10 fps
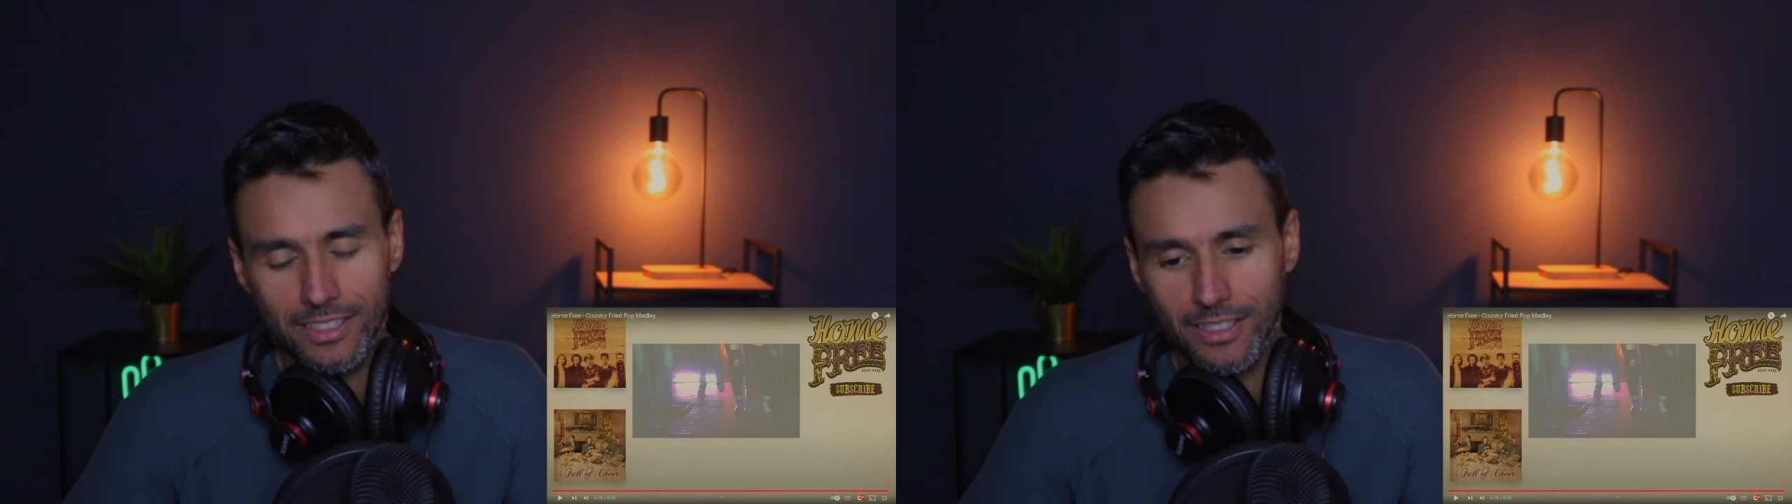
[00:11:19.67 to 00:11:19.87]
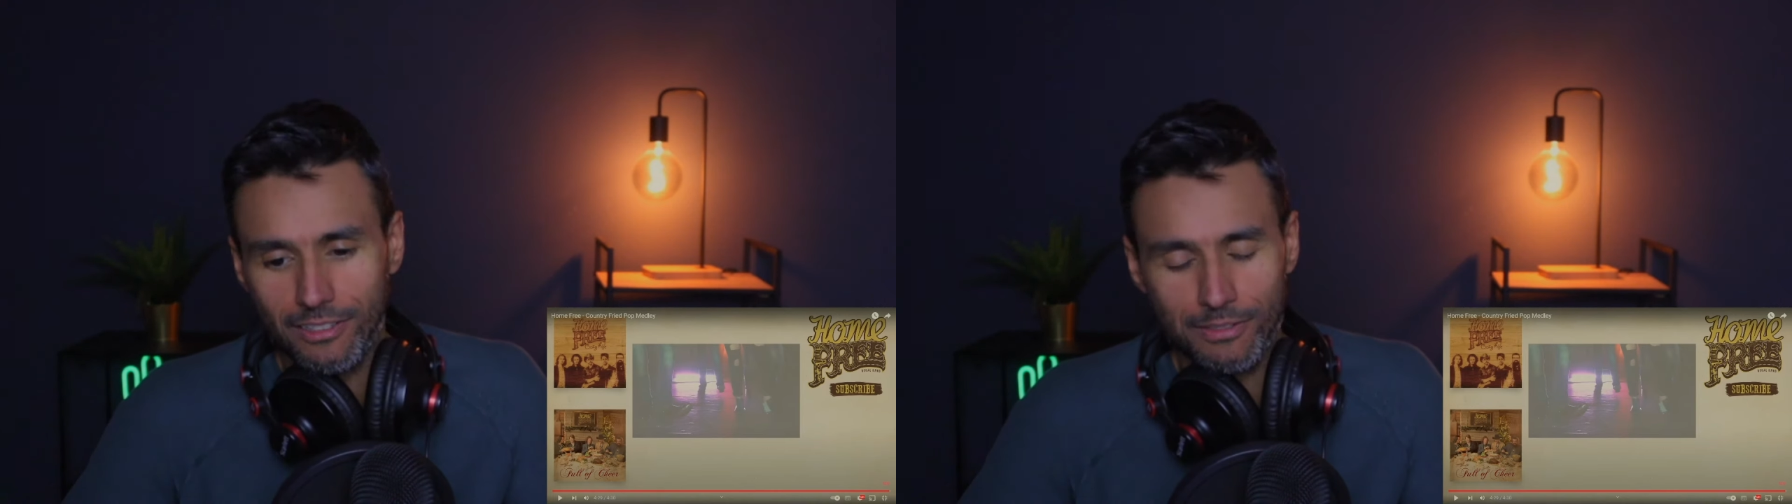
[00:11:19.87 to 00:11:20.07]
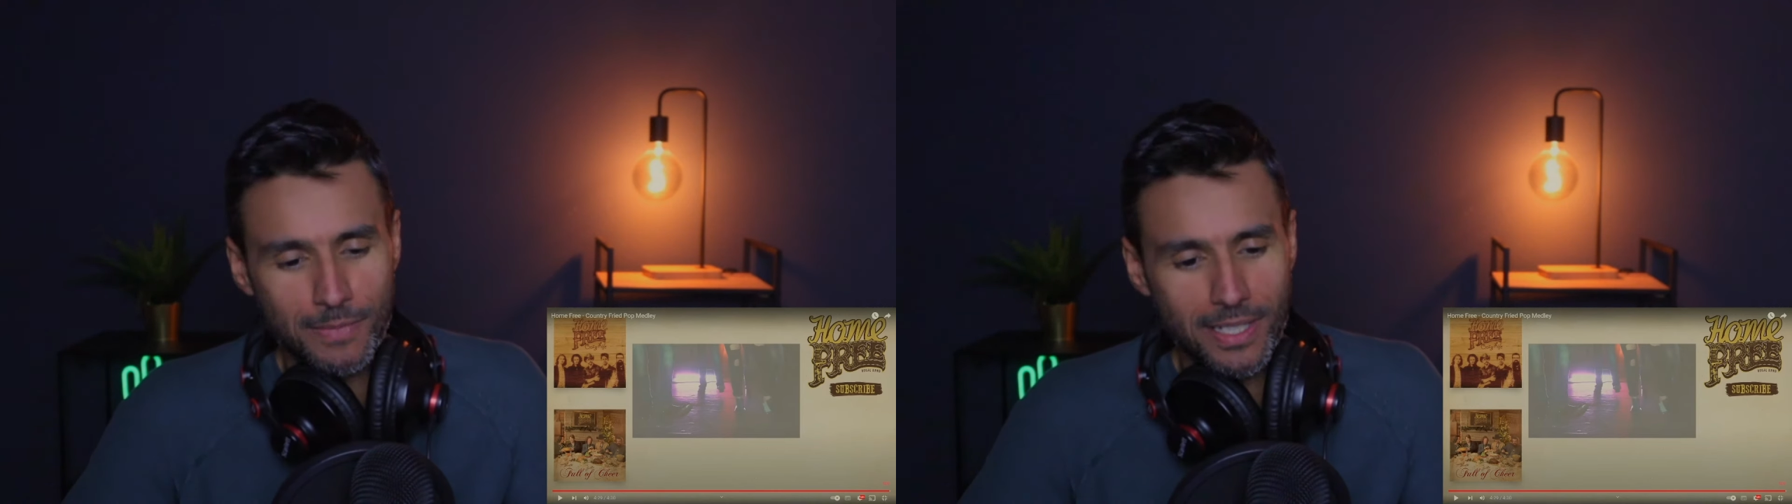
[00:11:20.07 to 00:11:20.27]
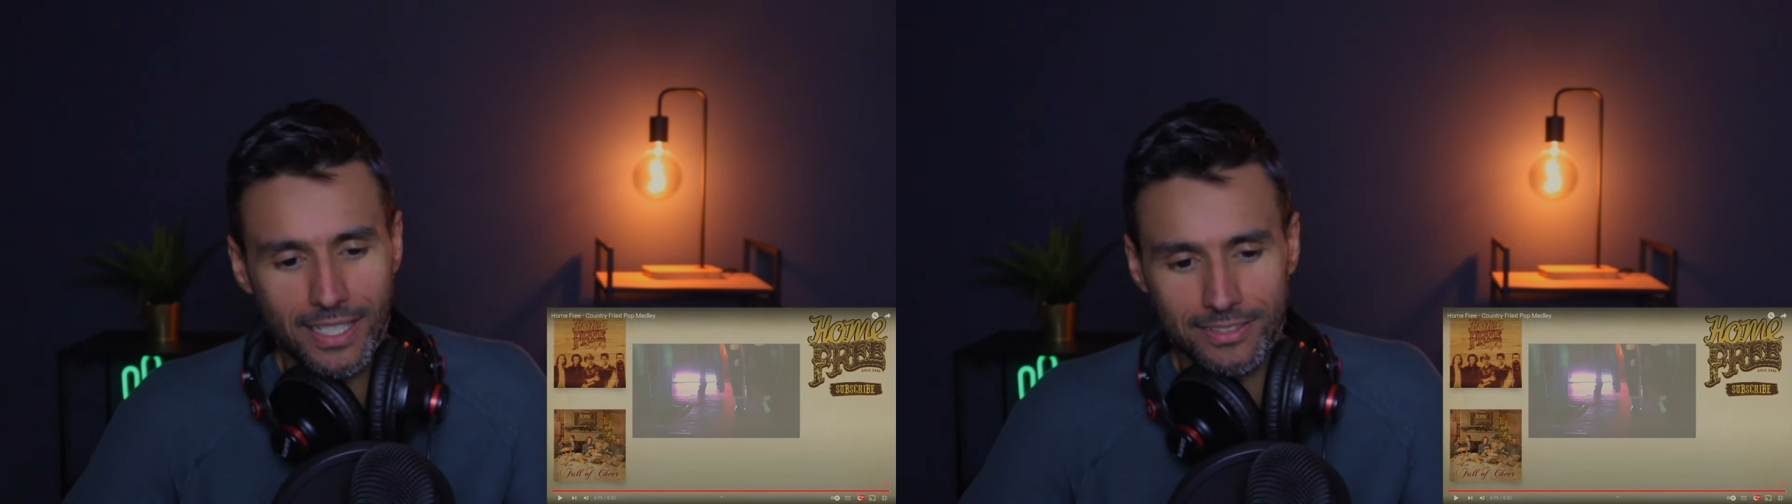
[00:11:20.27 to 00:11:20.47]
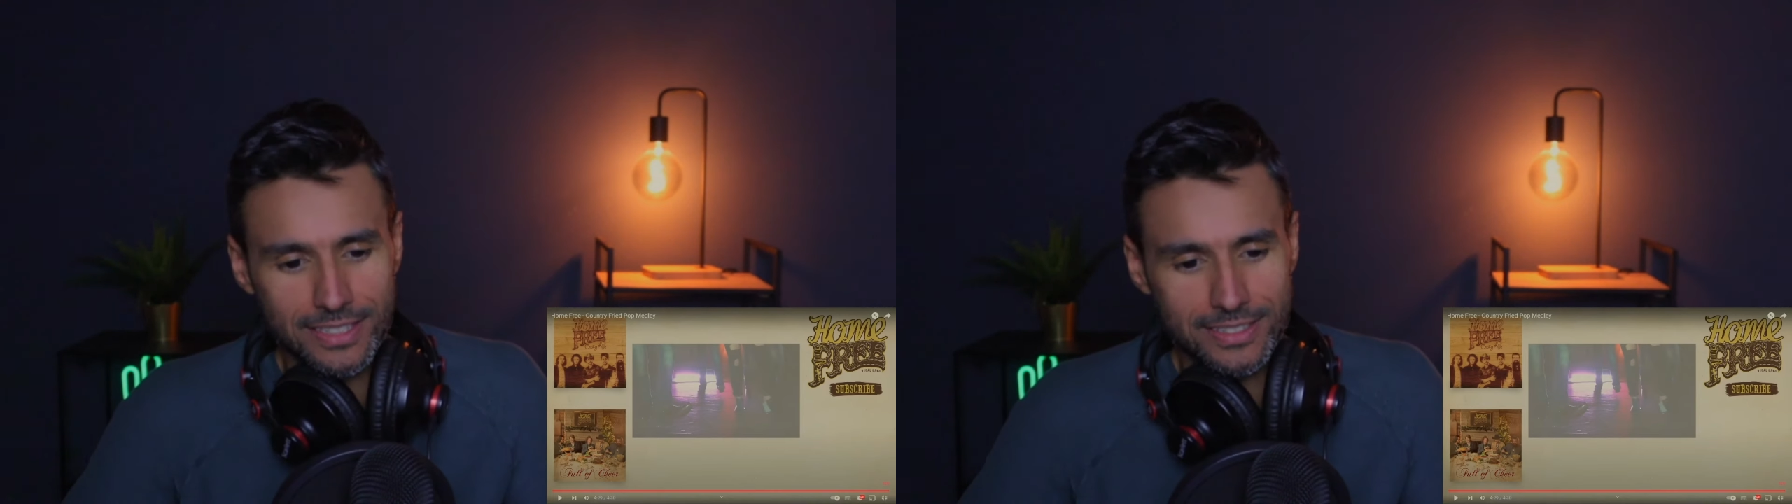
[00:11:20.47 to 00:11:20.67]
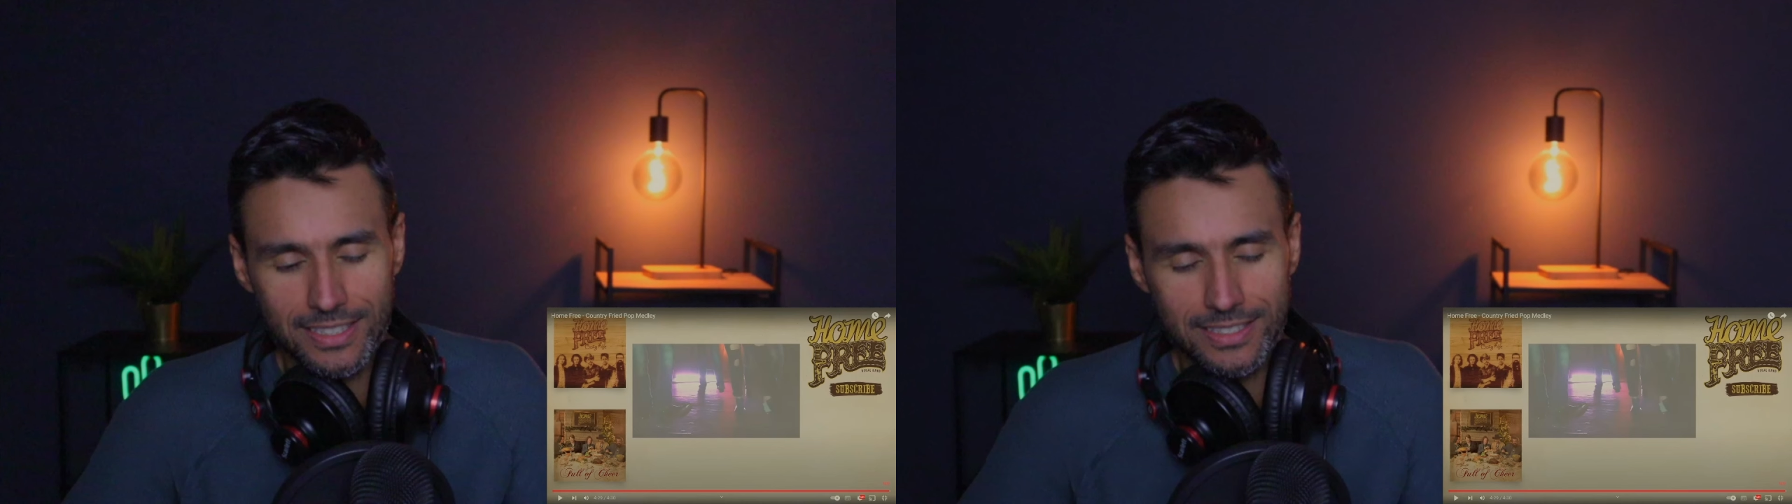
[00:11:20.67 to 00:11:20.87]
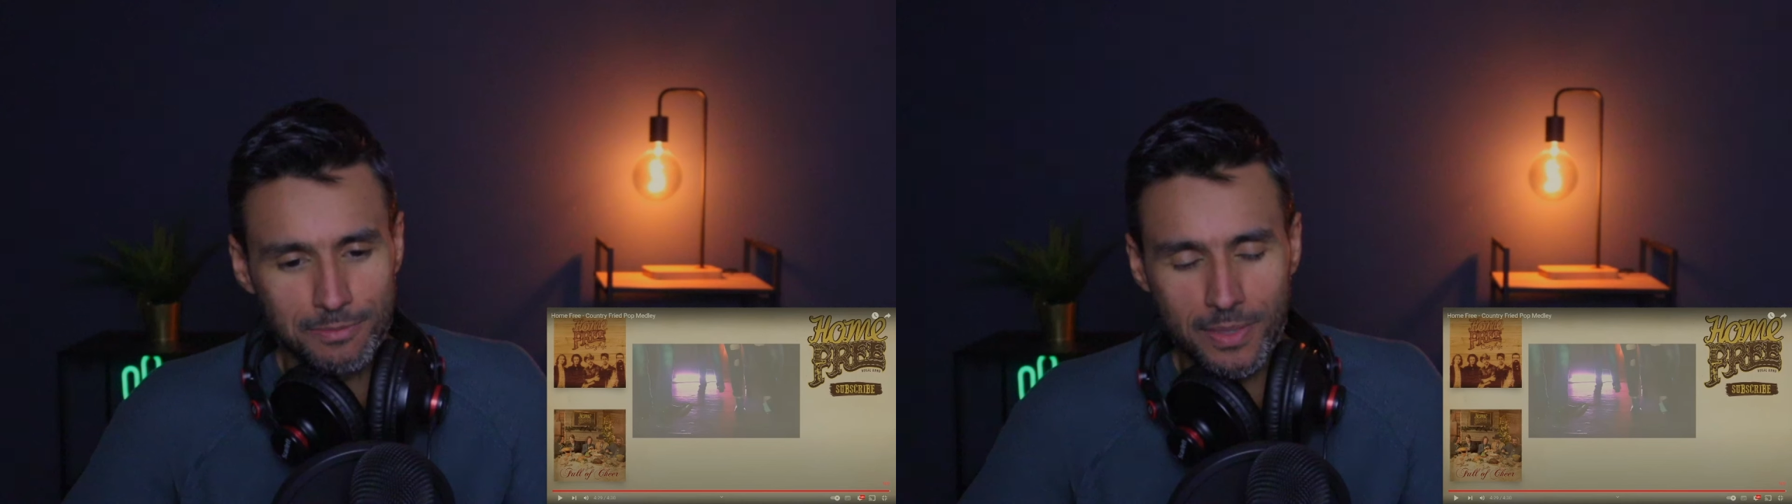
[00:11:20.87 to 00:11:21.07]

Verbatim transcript: Oh man, it's,